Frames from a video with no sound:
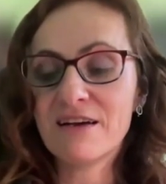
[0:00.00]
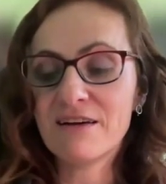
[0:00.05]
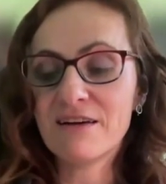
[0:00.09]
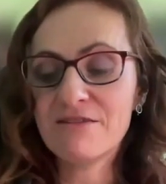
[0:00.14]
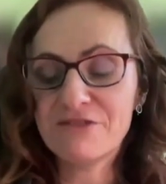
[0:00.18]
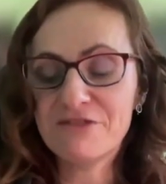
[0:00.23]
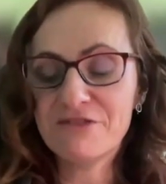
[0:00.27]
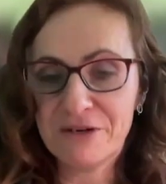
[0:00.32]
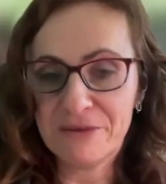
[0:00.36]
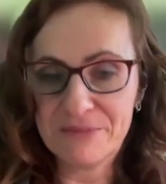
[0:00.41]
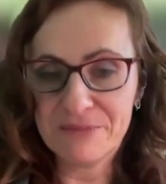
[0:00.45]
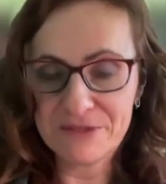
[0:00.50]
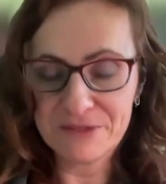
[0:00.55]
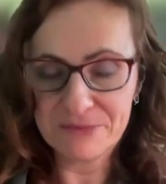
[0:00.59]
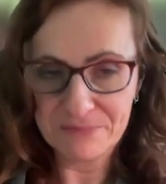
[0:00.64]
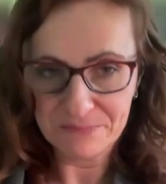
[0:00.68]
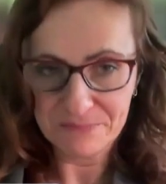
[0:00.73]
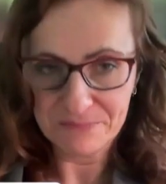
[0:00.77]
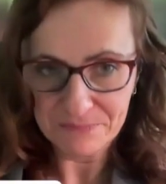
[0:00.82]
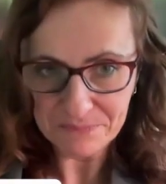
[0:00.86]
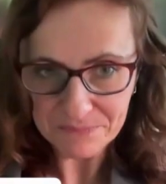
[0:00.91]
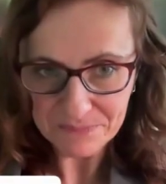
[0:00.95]
verbs.
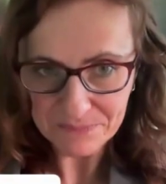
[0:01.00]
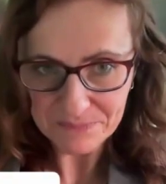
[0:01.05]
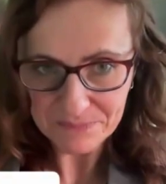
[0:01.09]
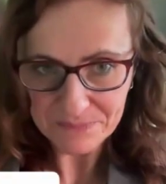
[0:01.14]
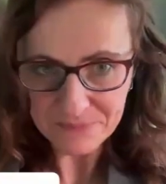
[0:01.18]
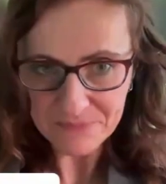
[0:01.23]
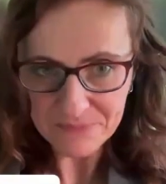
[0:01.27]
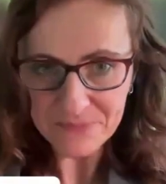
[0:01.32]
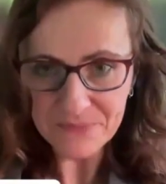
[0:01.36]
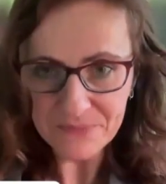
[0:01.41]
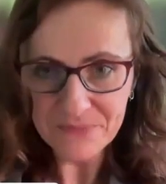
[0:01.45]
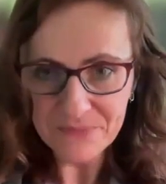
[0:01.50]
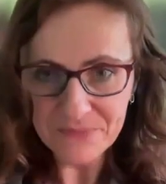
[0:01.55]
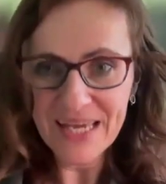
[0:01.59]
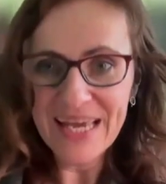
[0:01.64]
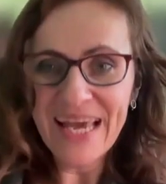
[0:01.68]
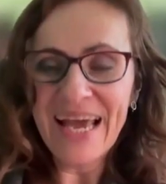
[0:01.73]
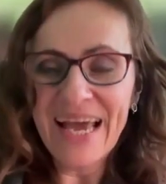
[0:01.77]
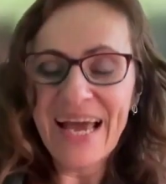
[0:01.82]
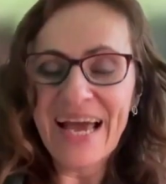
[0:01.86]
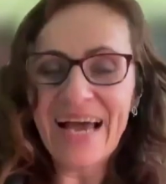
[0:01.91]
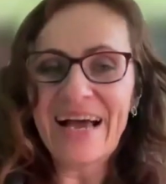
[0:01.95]

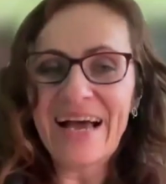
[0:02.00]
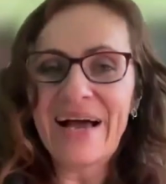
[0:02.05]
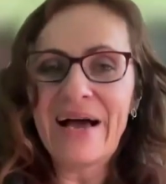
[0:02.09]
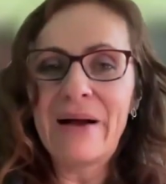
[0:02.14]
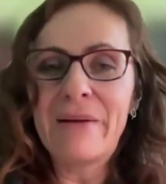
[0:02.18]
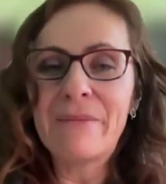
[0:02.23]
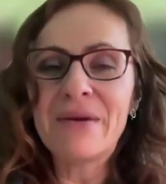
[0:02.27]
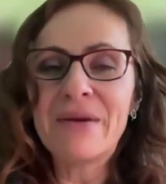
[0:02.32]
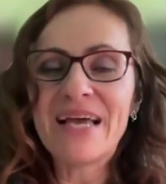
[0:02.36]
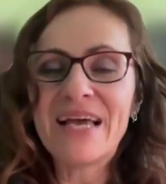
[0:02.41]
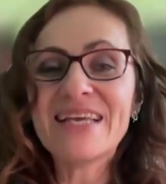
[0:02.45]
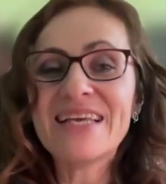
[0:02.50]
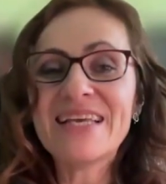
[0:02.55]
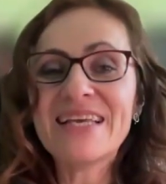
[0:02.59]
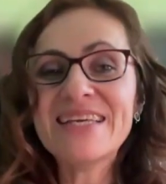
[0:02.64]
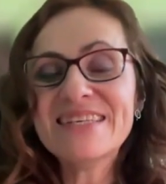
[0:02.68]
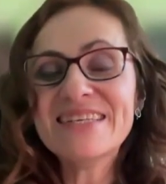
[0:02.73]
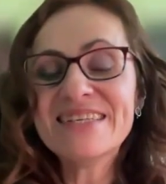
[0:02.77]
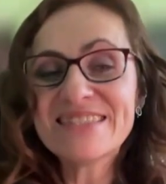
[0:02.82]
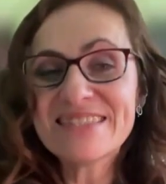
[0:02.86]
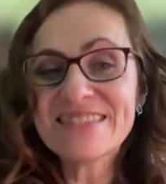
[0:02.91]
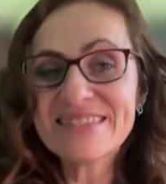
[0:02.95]
A